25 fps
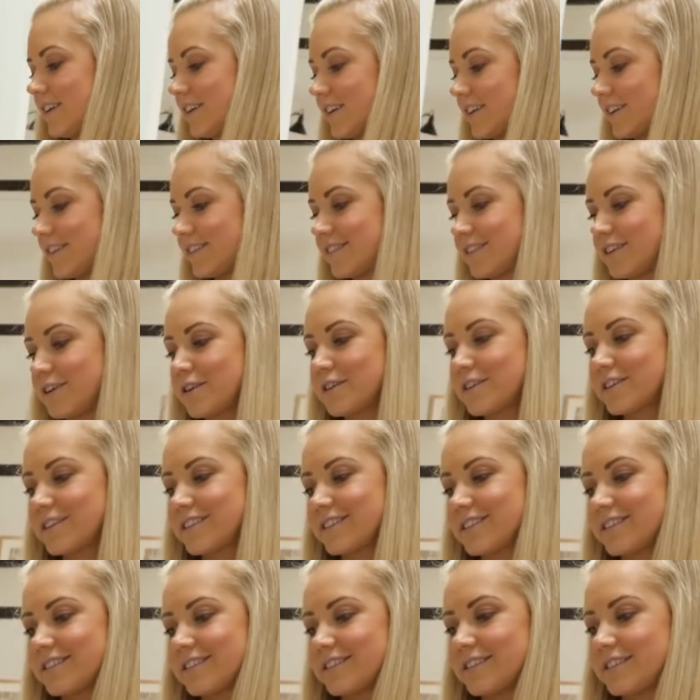
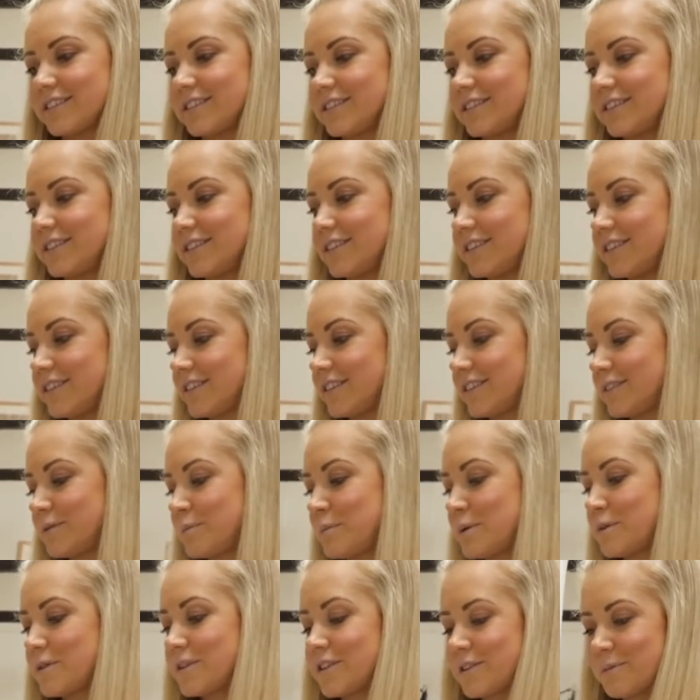socks,
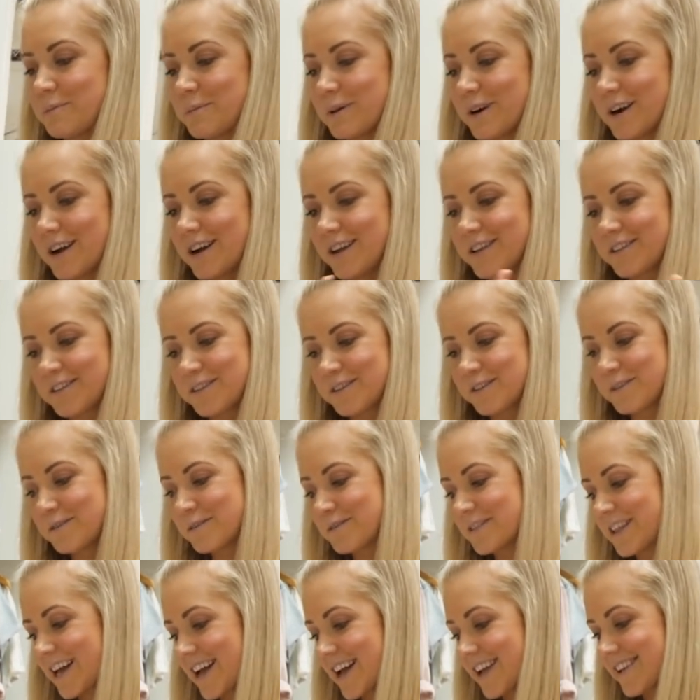sports bras,
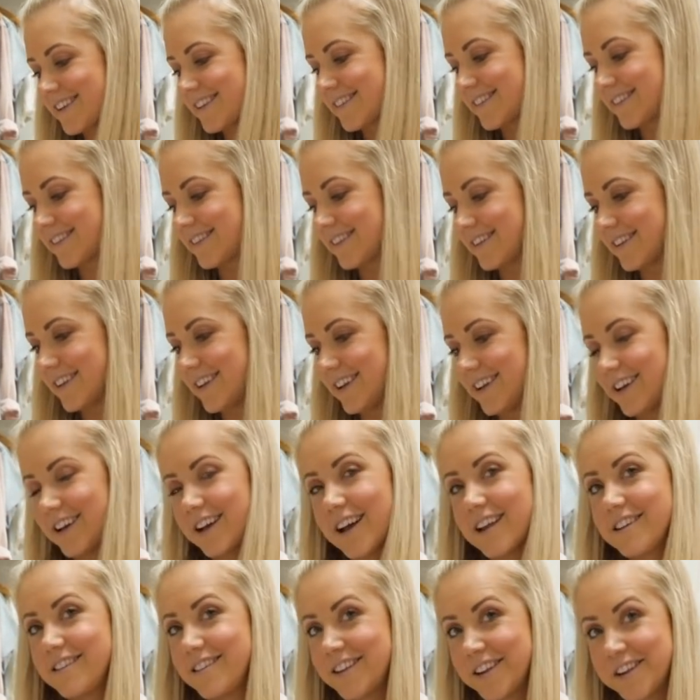all that.
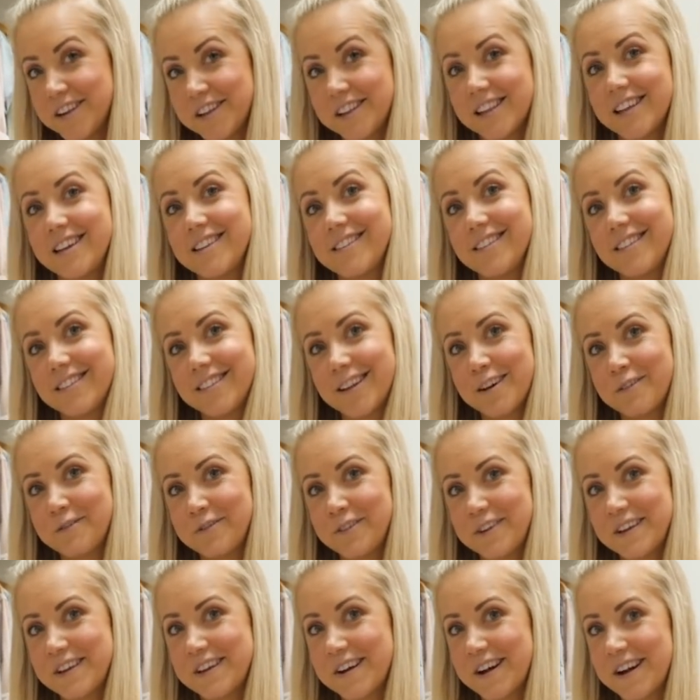I did clean this up
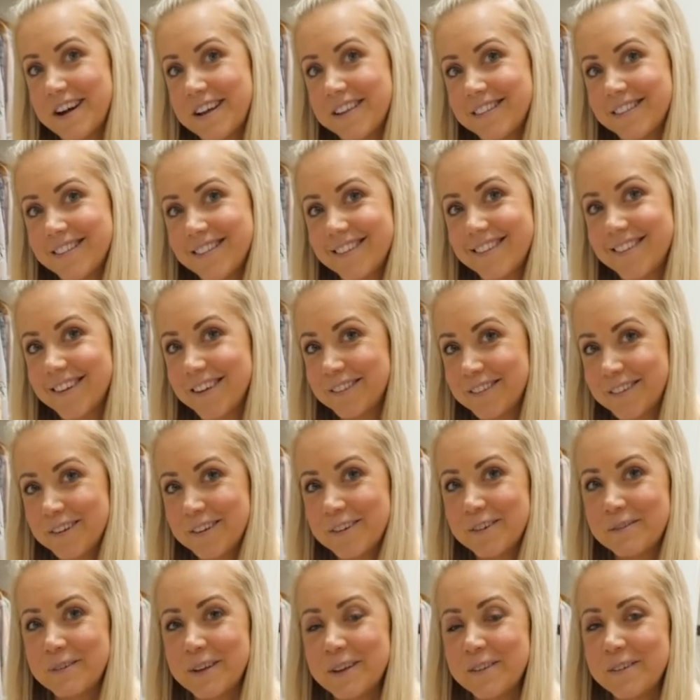for you guys. It doesn't
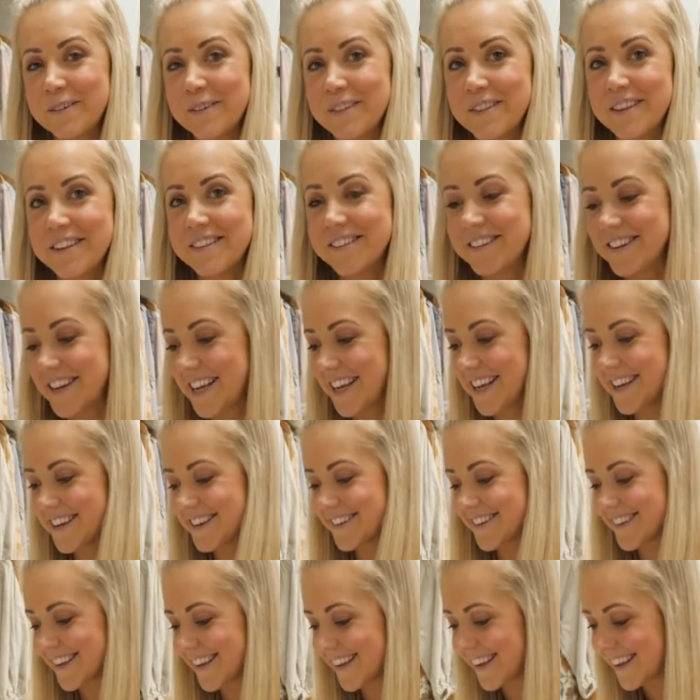normally look this
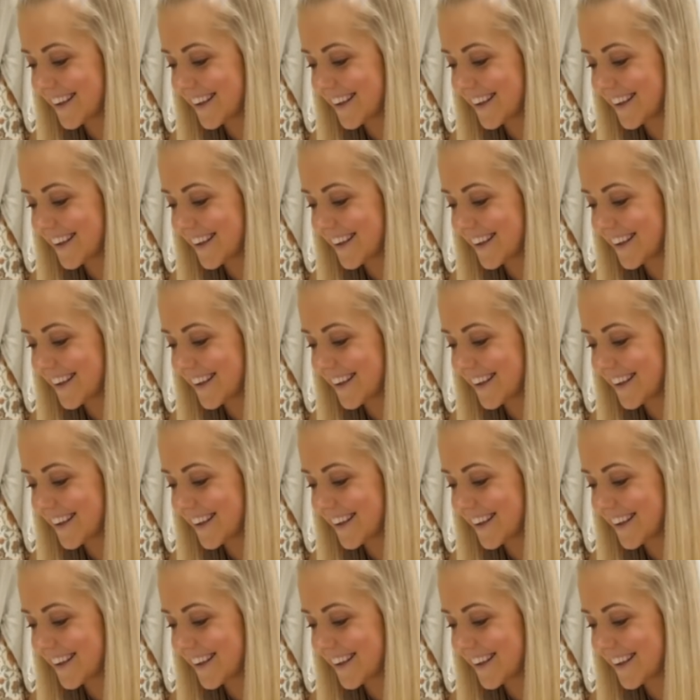neat.